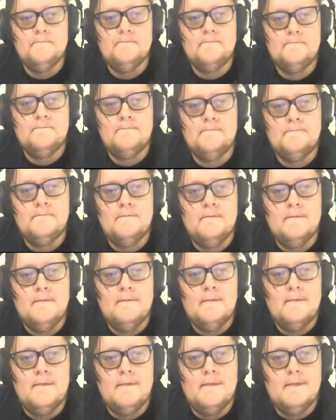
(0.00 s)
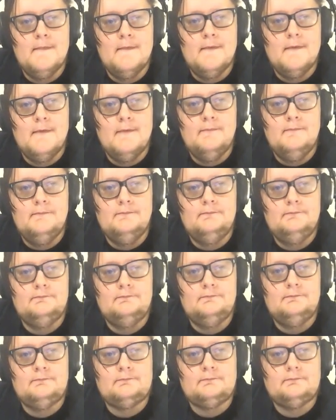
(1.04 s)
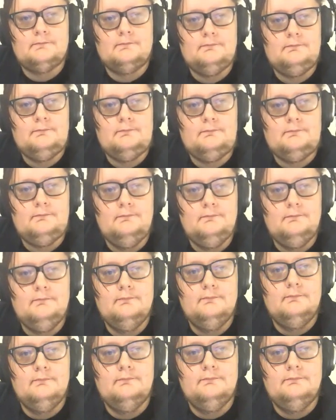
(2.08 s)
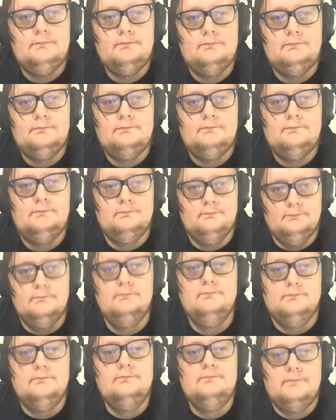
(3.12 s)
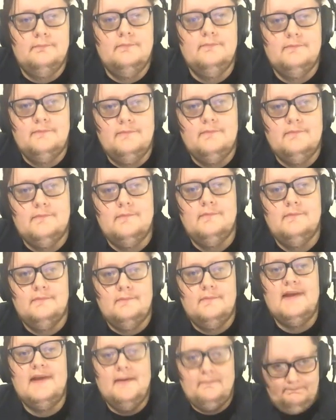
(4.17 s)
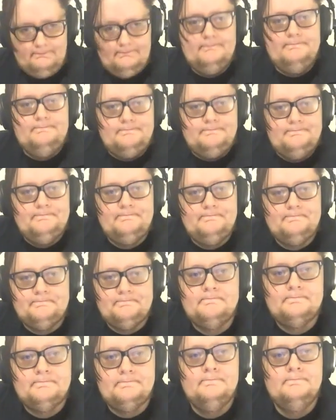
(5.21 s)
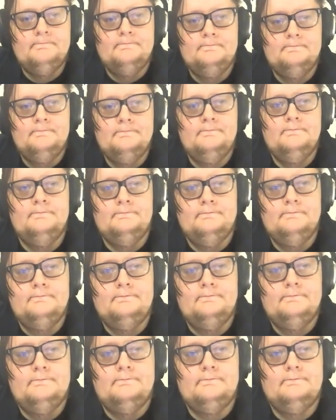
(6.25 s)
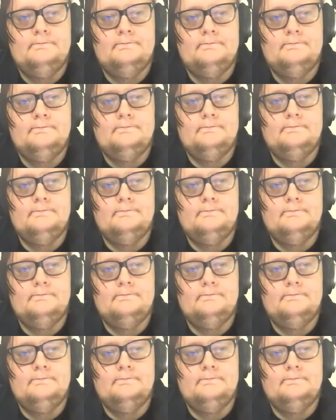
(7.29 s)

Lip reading: The person shown says nothing.